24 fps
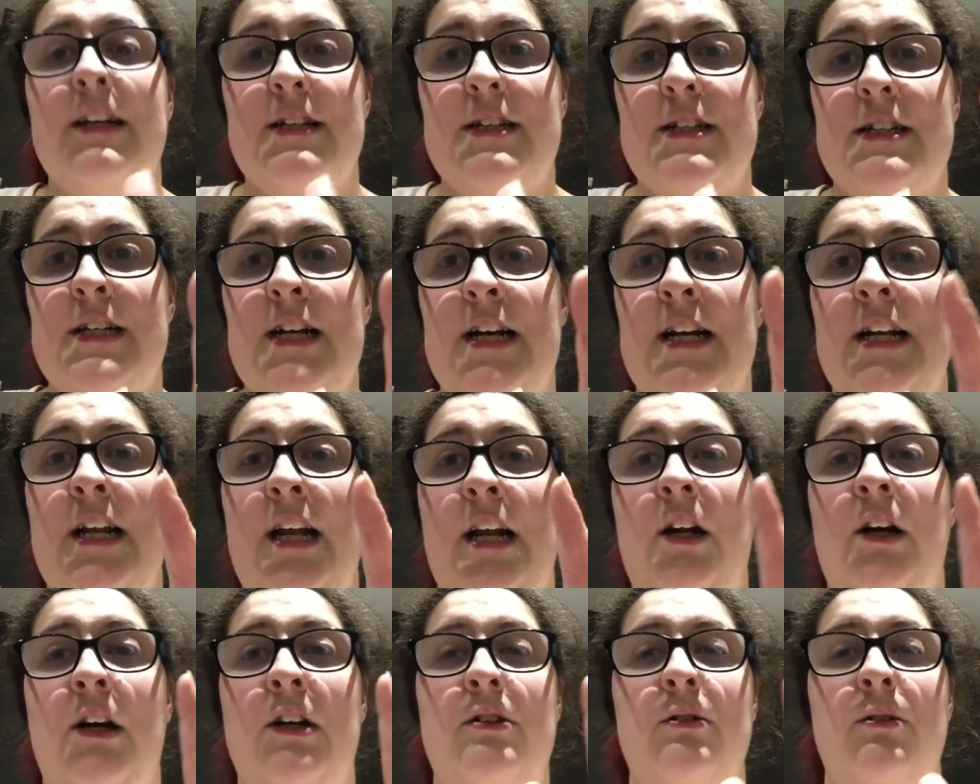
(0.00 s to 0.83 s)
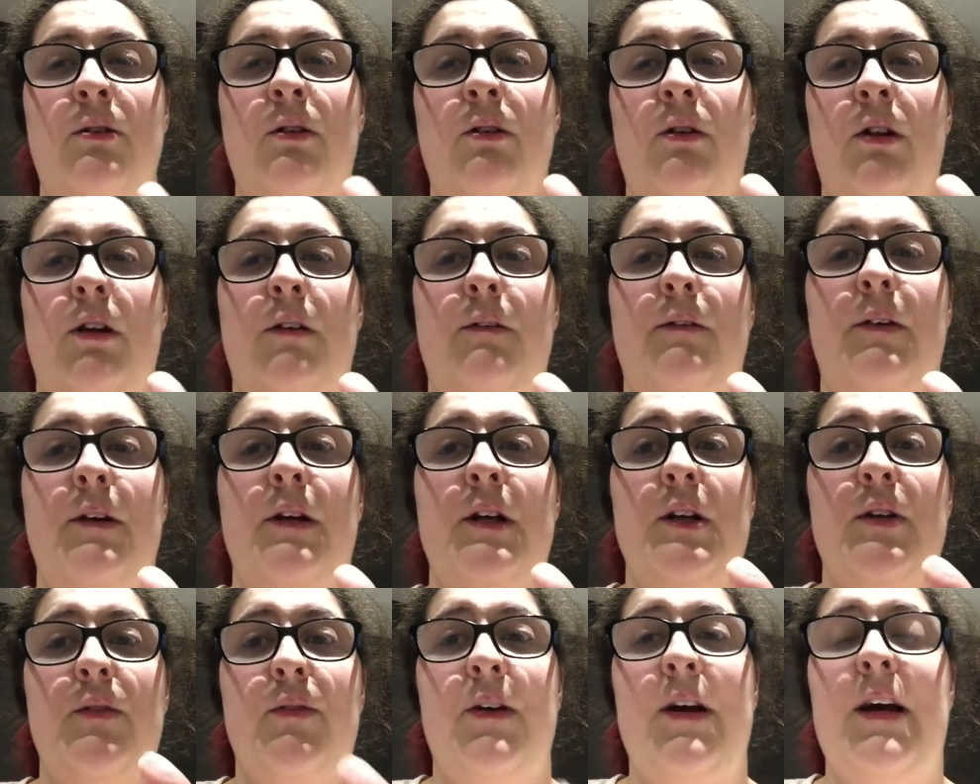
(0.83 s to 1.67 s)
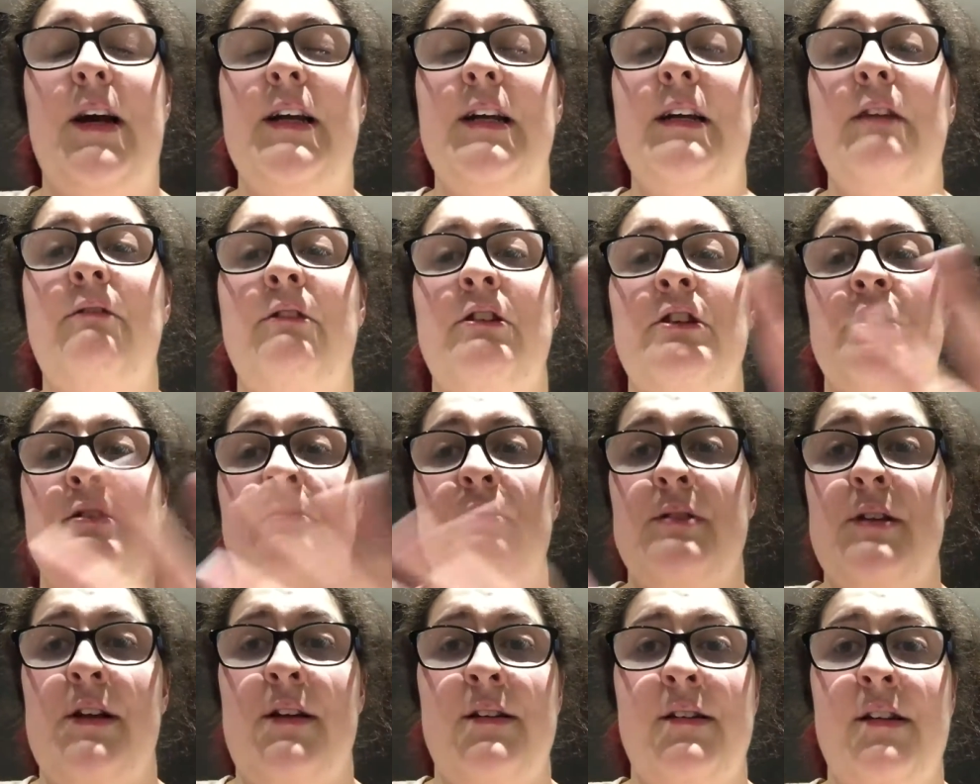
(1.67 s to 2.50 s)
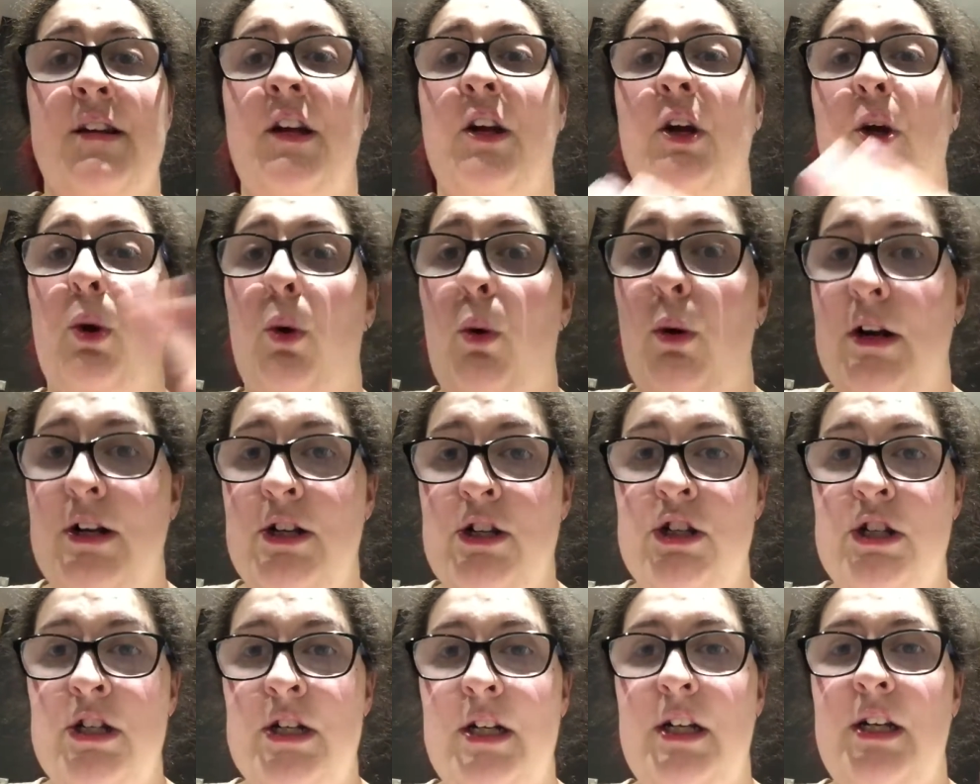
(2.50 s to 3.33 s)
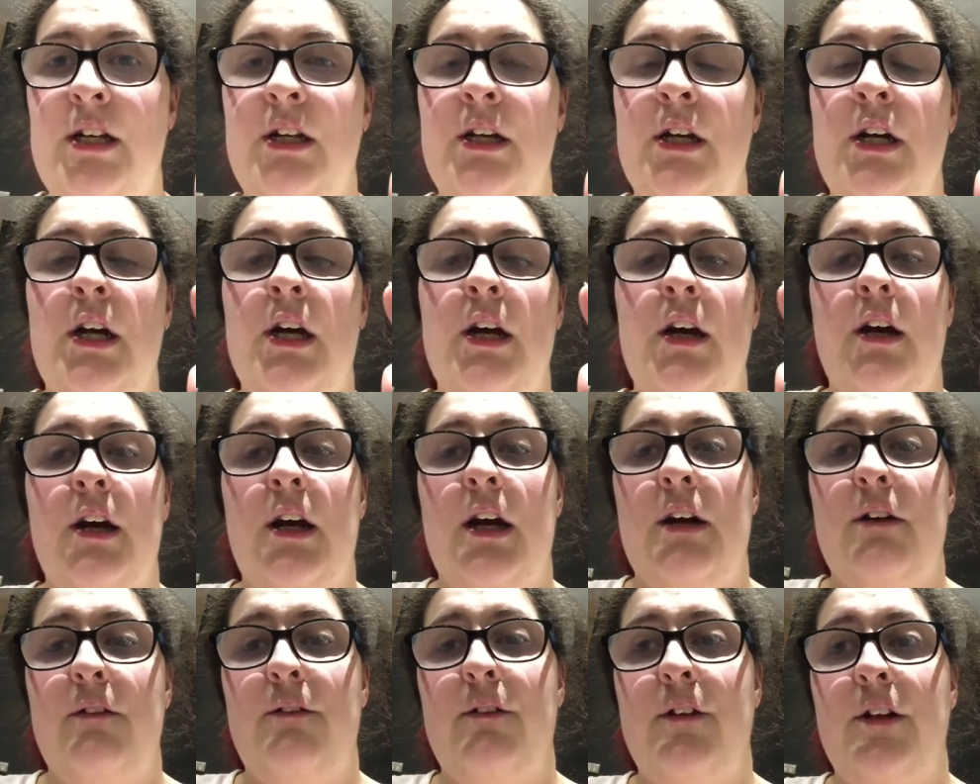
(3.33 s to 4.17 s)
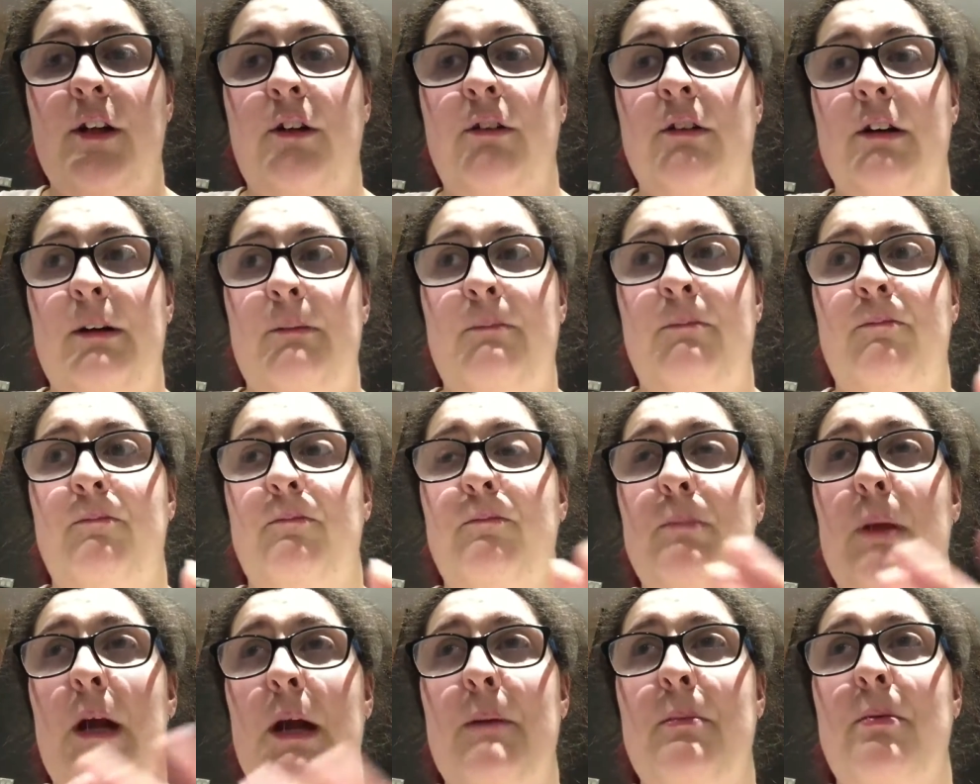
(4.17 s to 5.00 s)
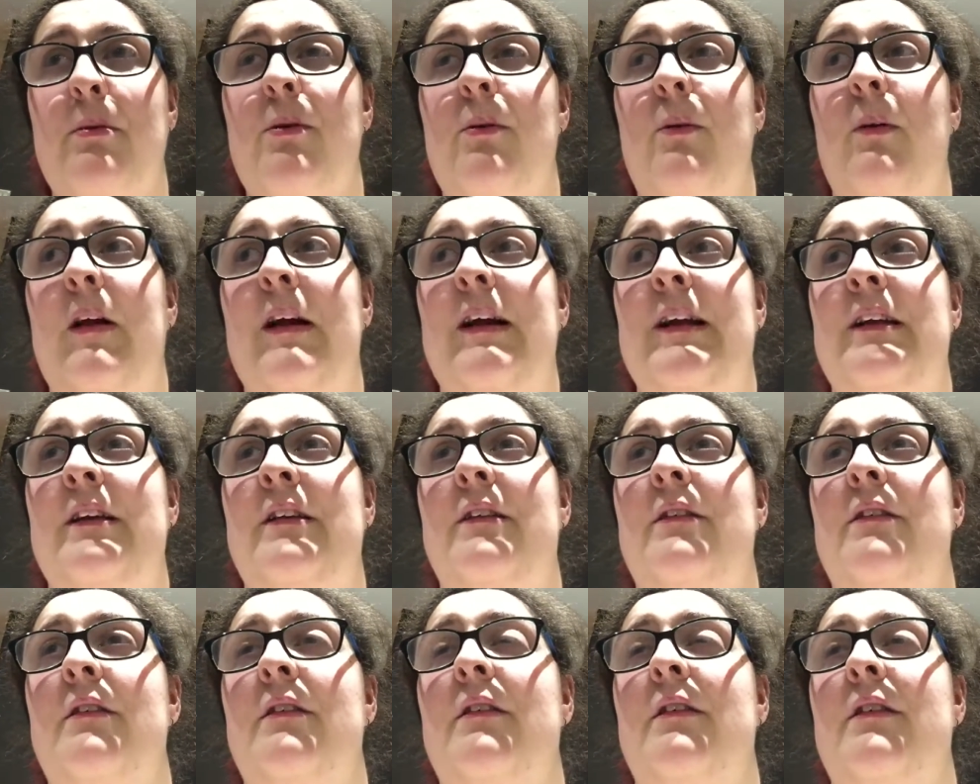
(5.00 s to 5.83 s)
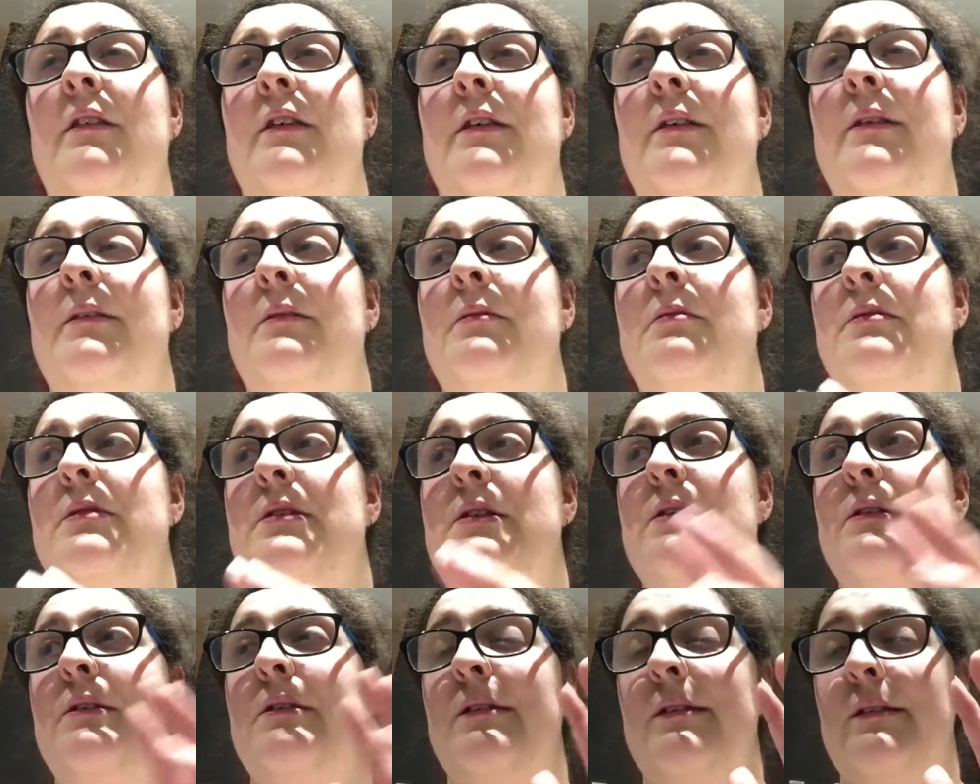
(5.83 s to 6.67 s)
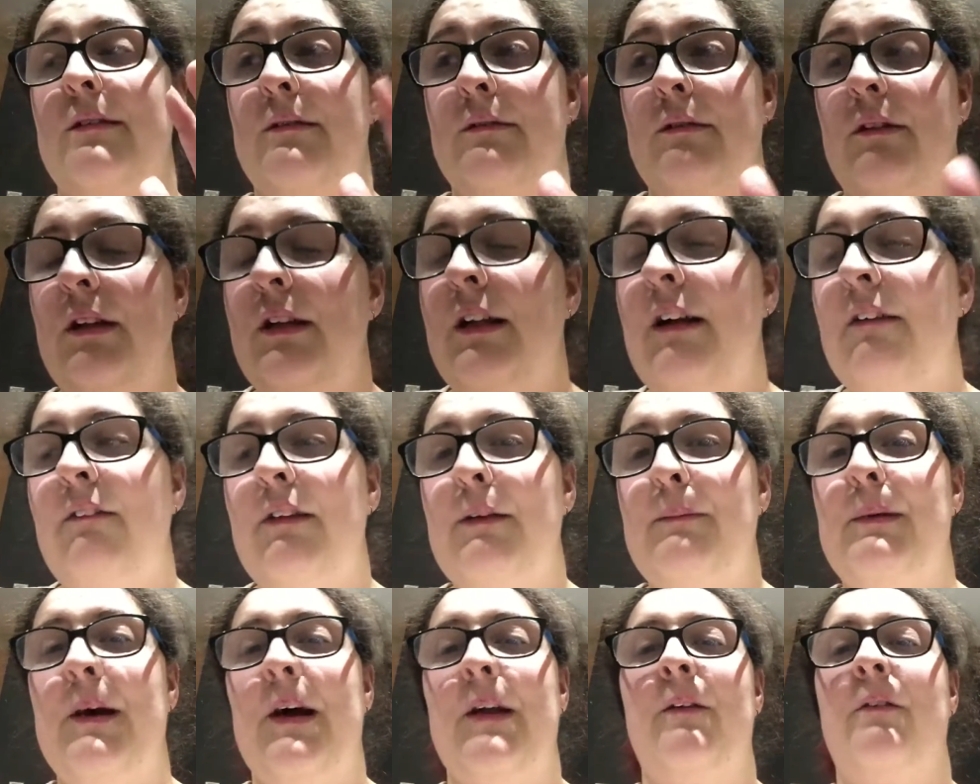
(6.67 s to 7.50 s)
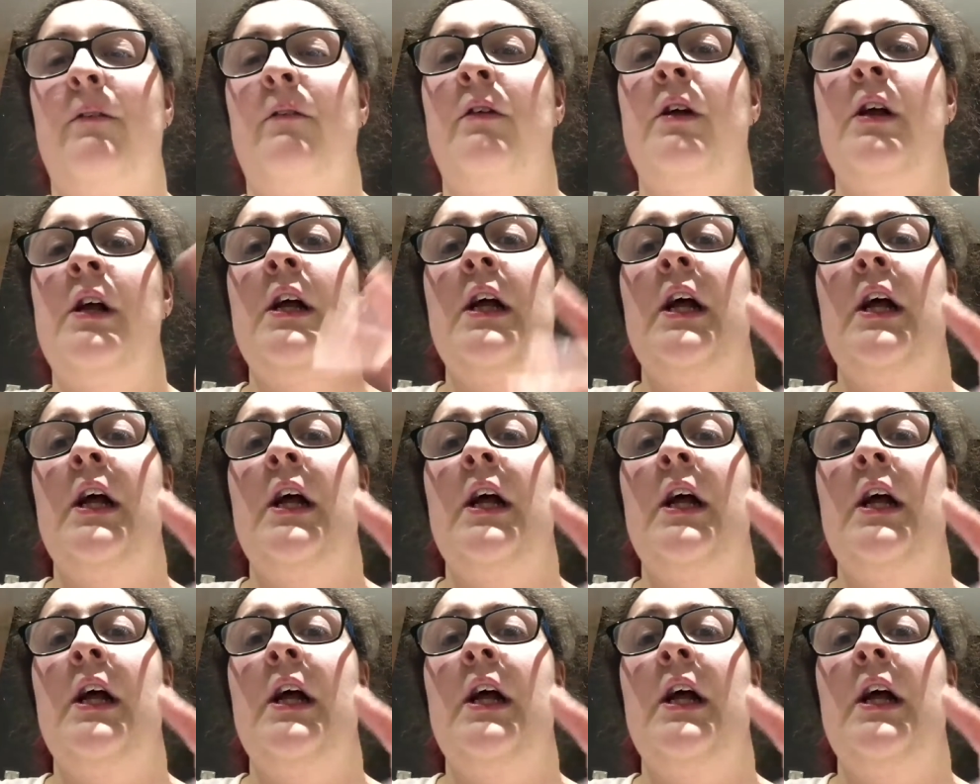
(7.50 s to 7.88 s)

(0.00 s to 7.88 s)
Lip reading: entertaining. I took a lot of photos for Annie when she was asking a question for the Grimm people, and it was a lovely panel.